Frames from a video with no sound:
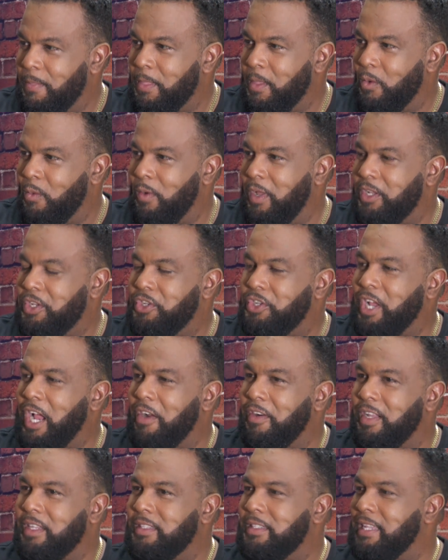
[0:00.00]
when okay.
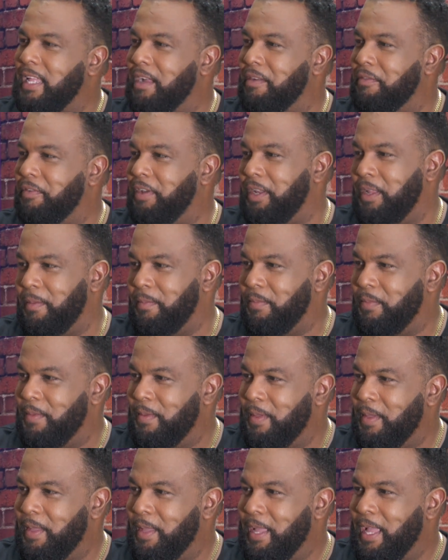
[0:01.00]
Jaron sang "Fed Up,"
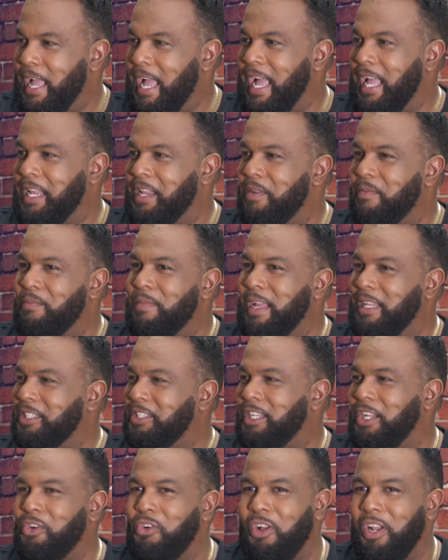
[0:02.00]
and he
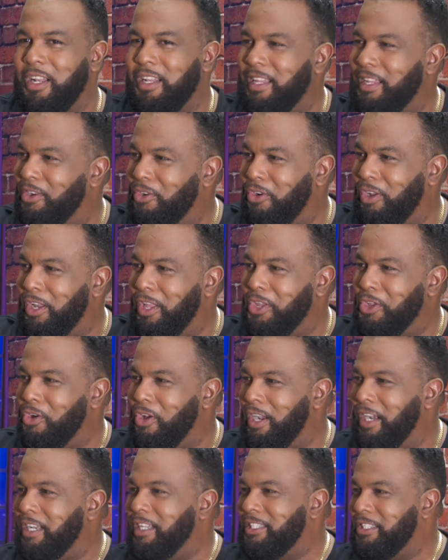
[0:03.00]
mentioned all the right, all of you all in the